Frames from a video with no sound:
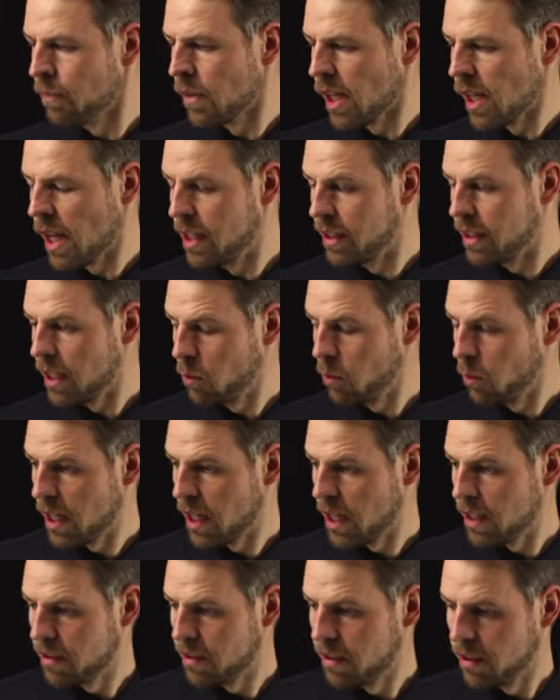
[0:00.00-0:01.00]
And then we
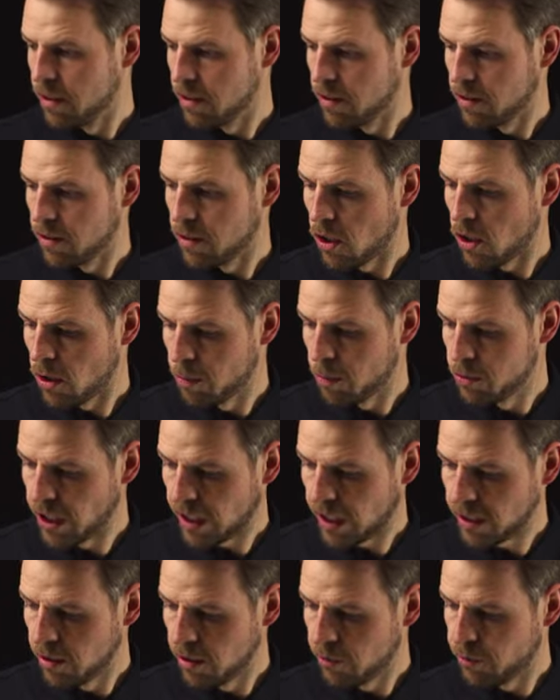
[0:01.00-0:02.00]
had this
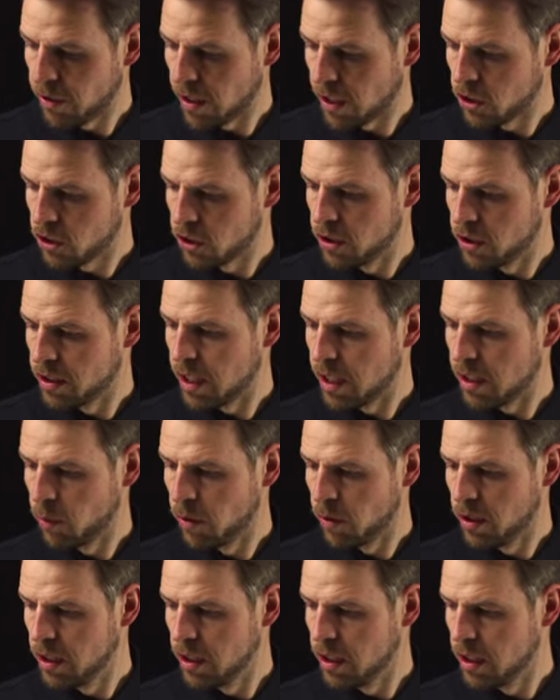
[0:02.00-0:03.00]
objective function that
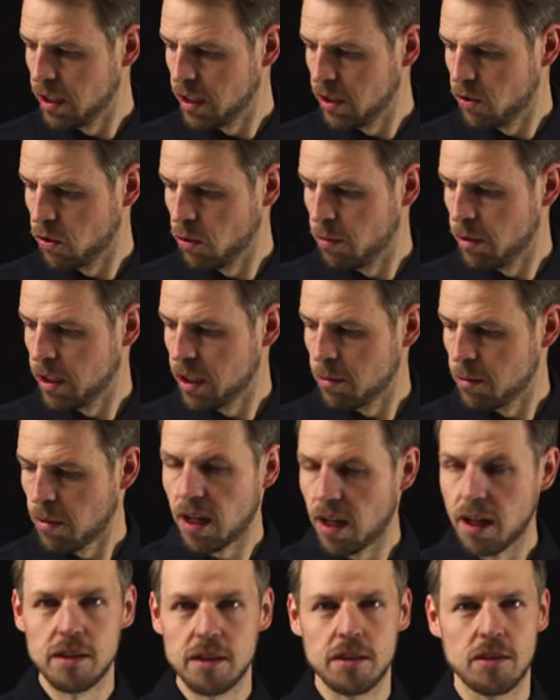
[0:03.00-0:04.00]
we needed to
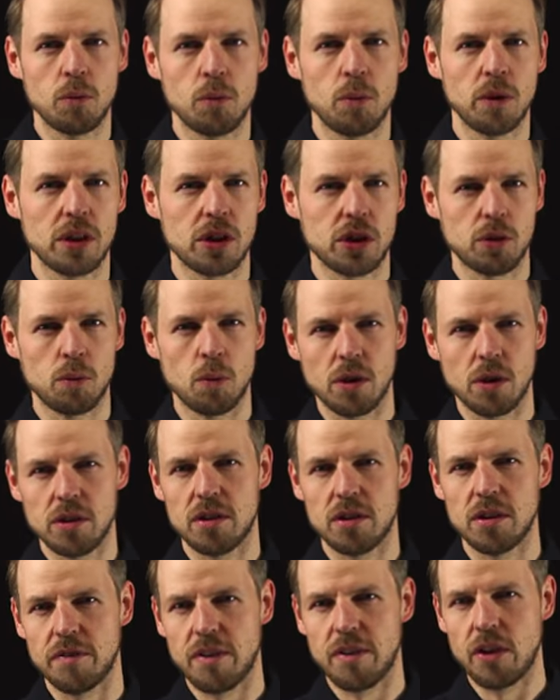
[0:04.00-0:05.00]
minimize, which was
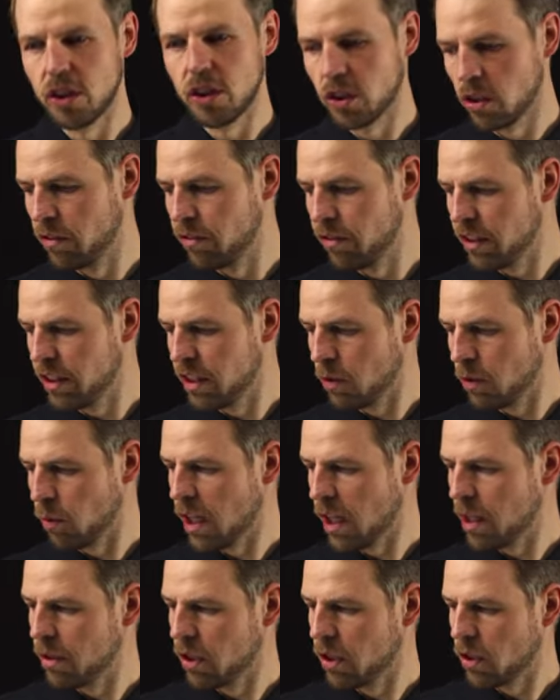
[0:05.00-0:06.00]
a very convenient
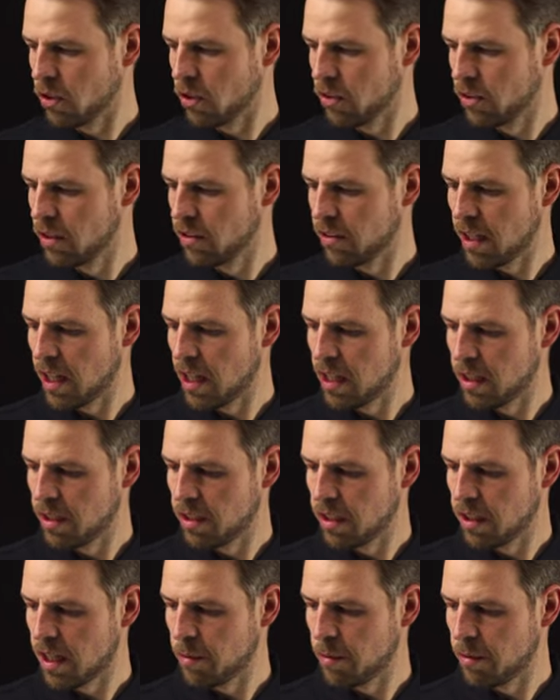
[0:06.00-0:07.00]
way because this ended
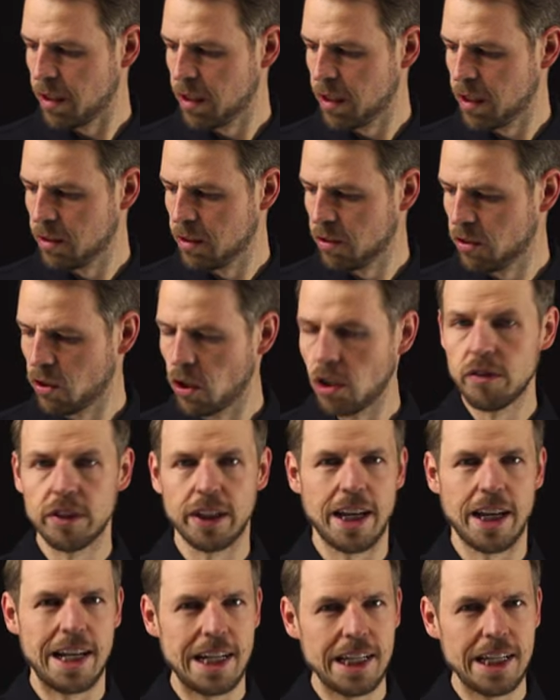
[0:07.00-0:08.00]
up in solving
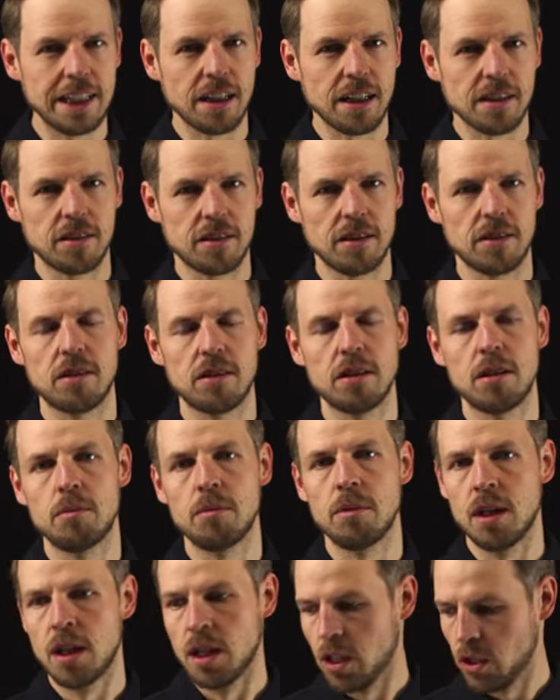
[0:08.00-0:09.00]
a linear system
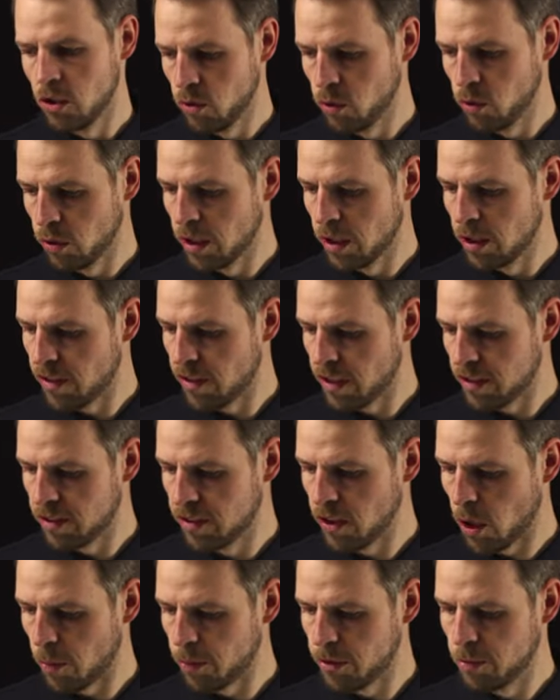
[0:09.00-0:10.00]
to give us the
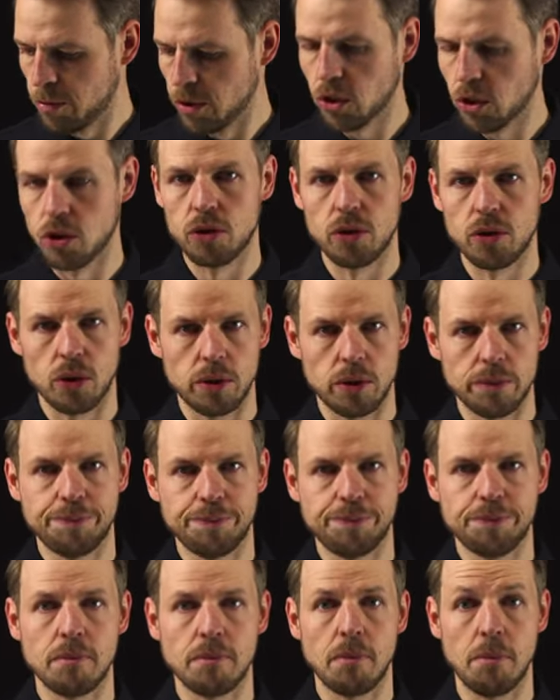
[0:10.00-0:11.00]
optimal control.
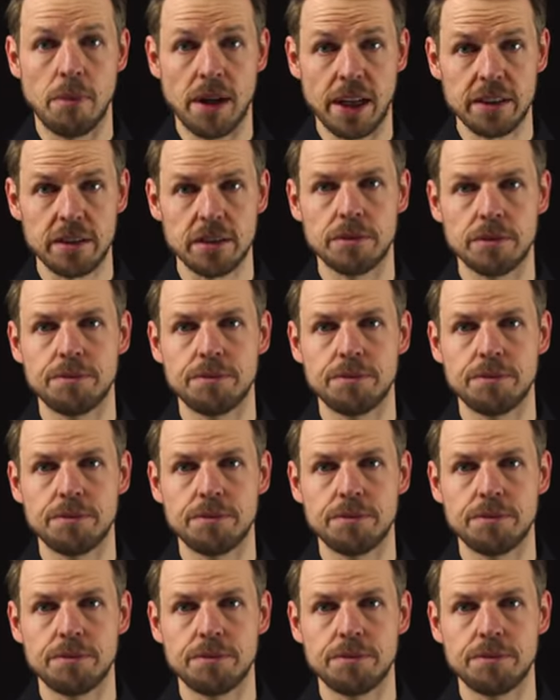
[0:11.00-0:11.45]
But